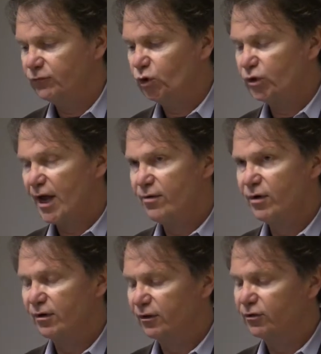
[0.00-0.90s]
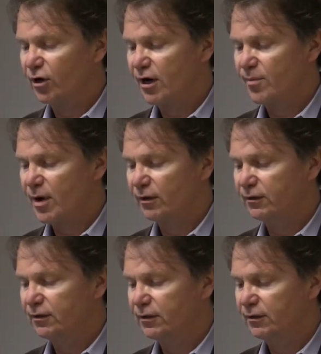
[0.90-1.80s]
today we're going to talk
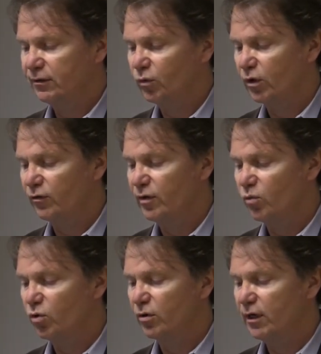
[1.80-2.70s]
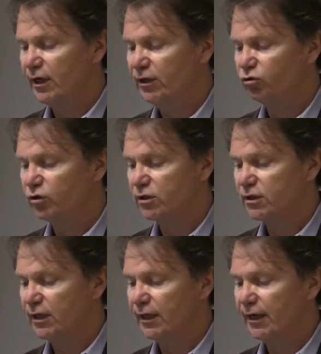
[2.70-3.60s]
about one of the more
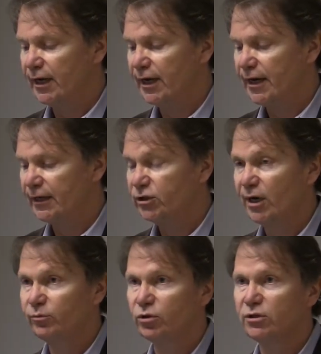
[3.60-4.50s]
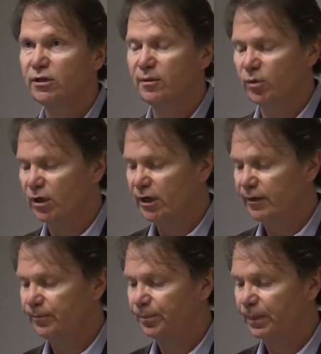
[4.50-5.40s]
interesting chapters in the
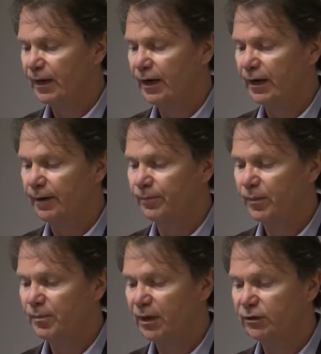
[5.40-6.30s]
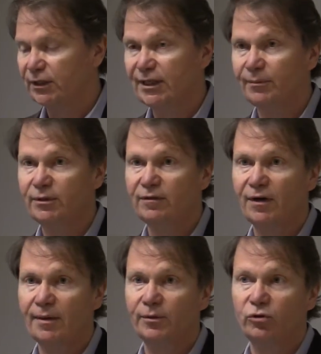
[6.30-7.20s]
book about adaptive
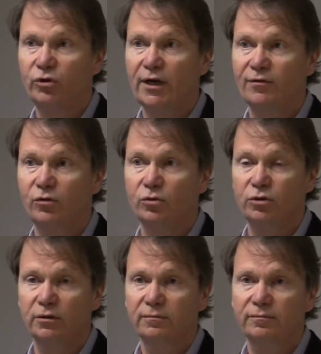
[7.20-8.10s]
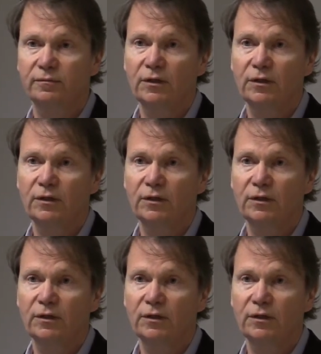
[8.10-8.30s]
laboratory evolution.